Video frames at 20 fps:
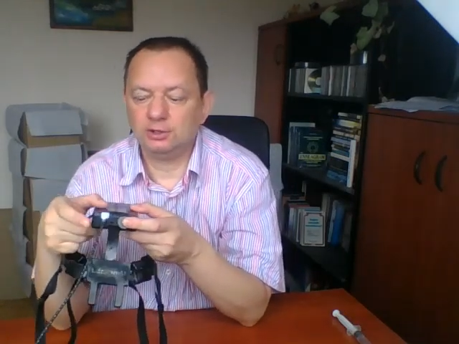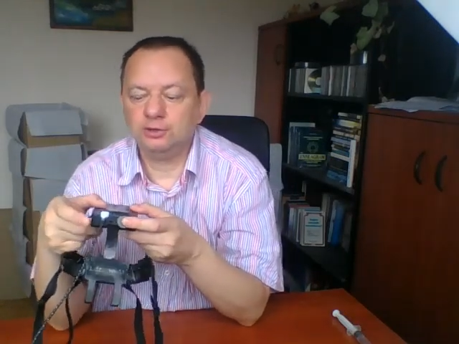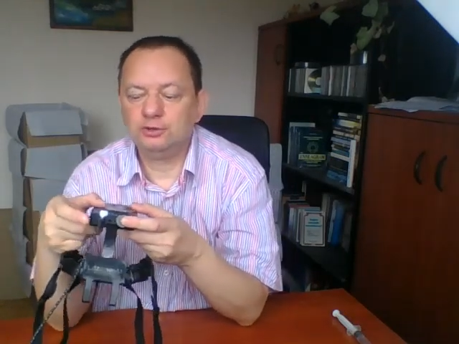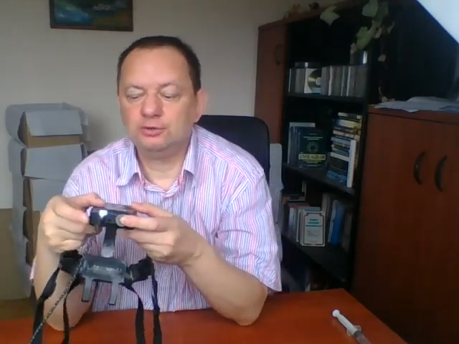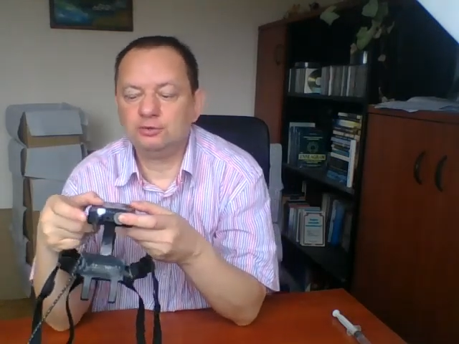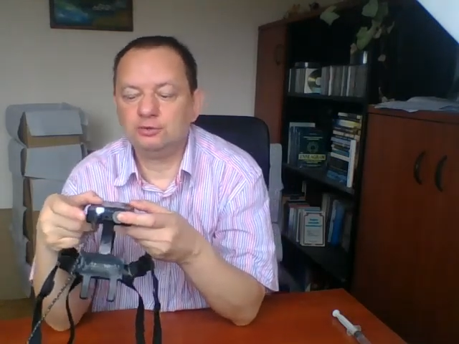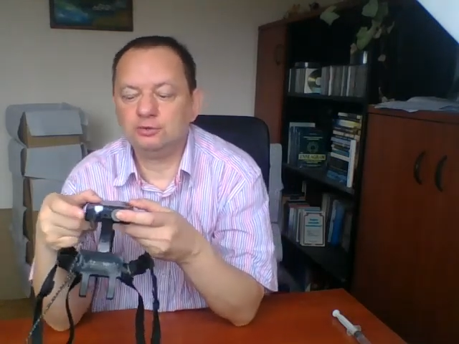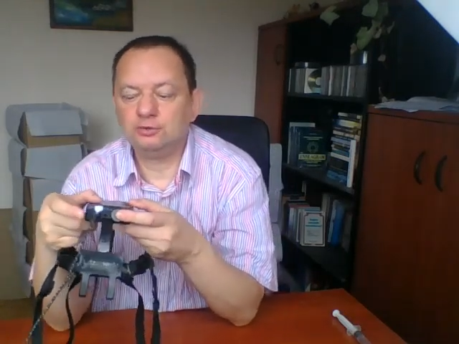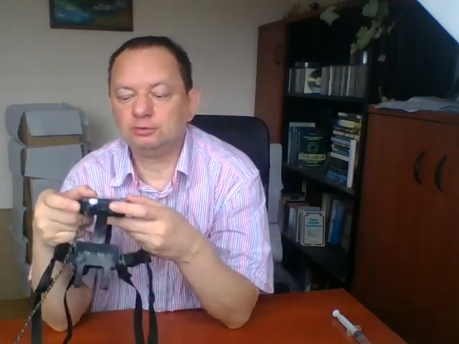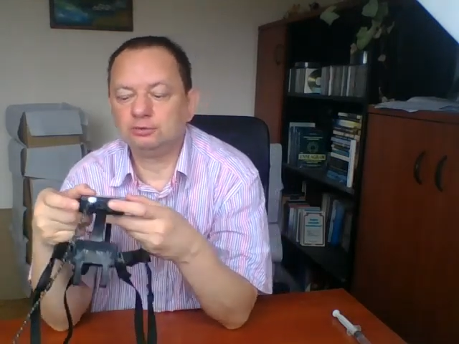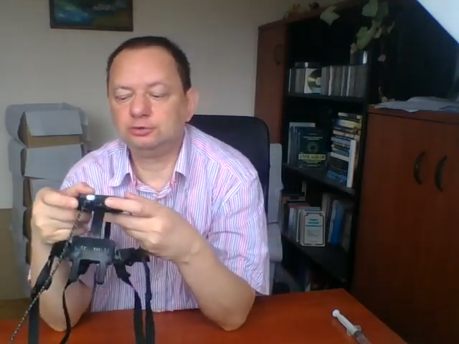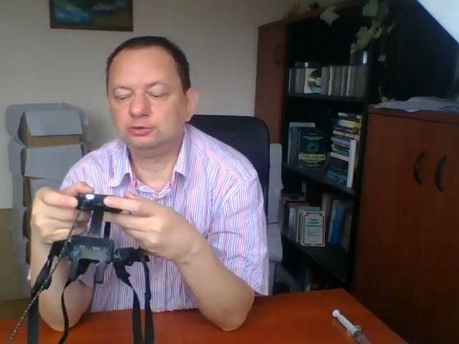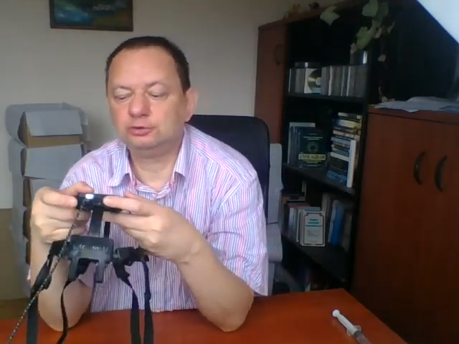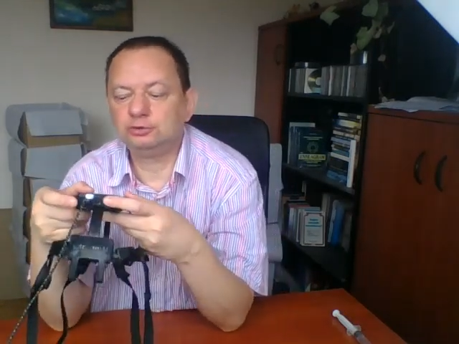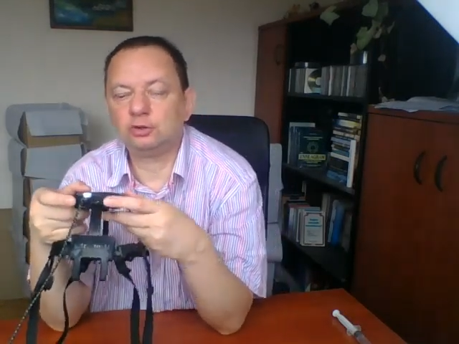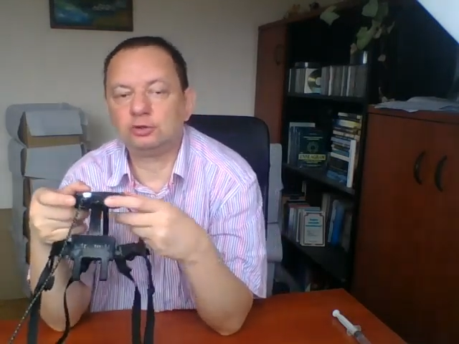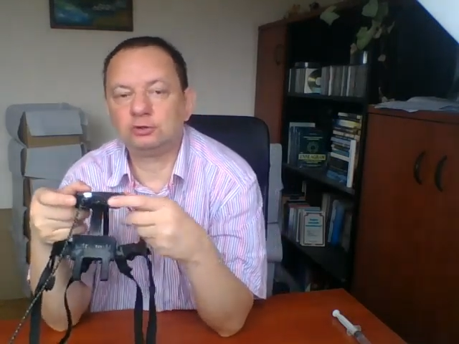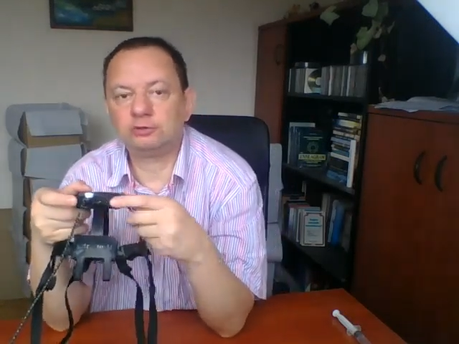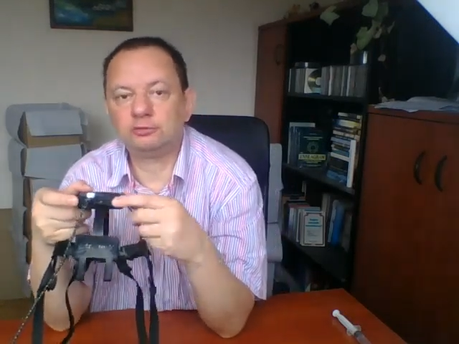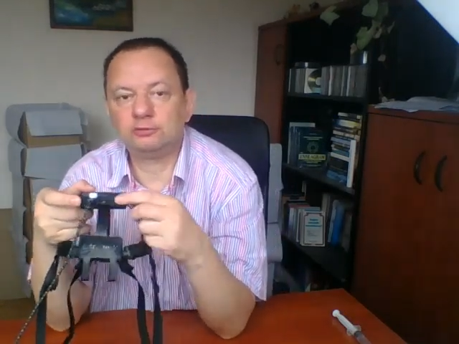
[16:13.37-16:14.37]
you
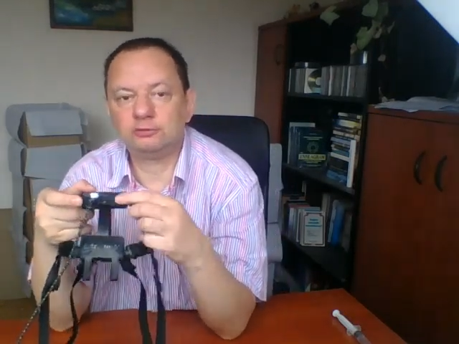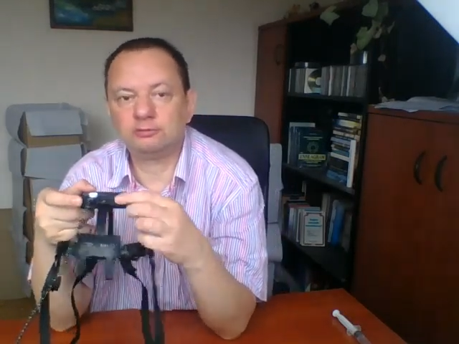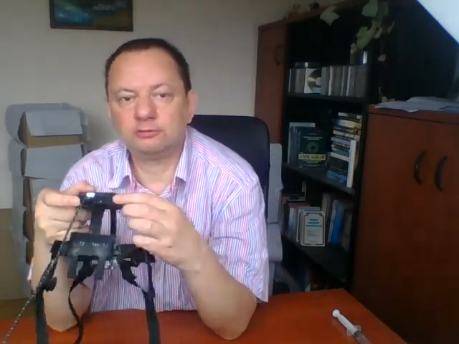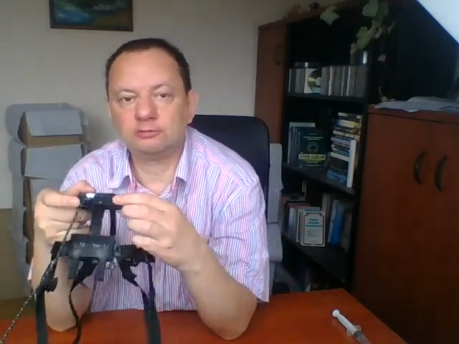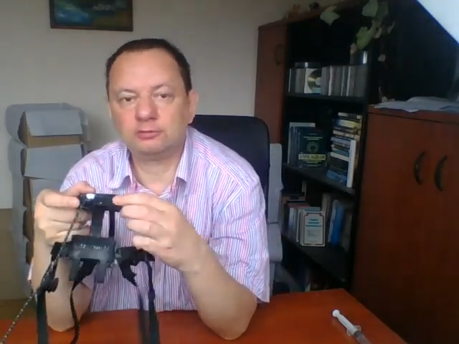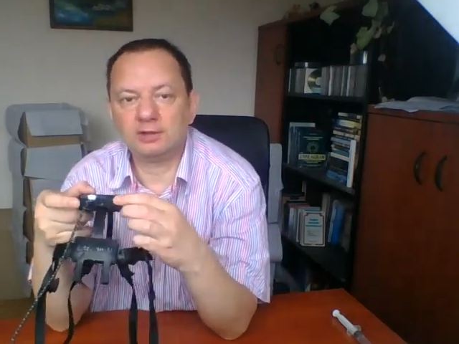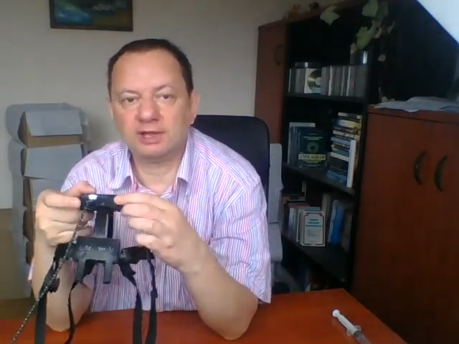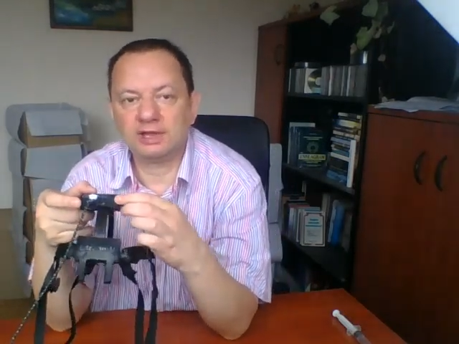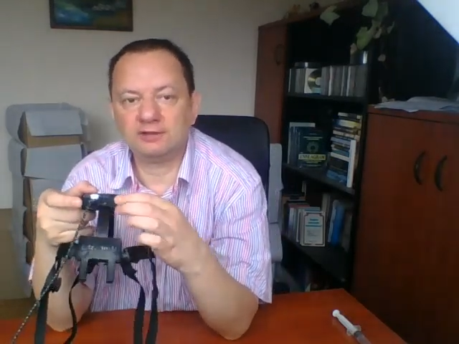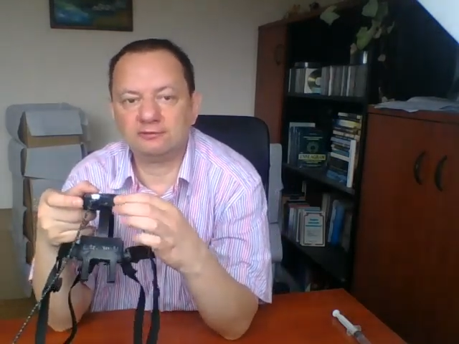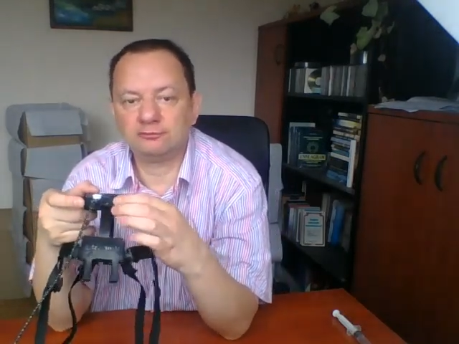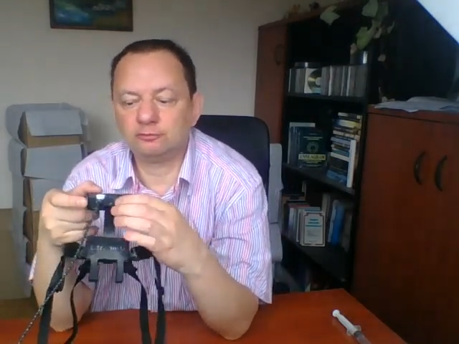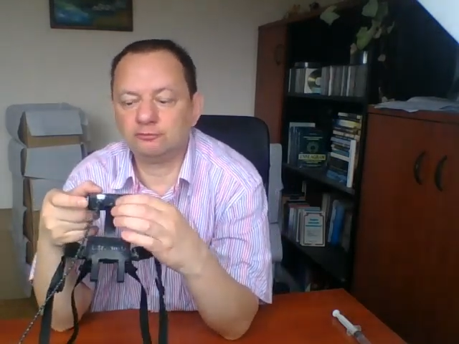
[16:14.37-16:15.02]
don't have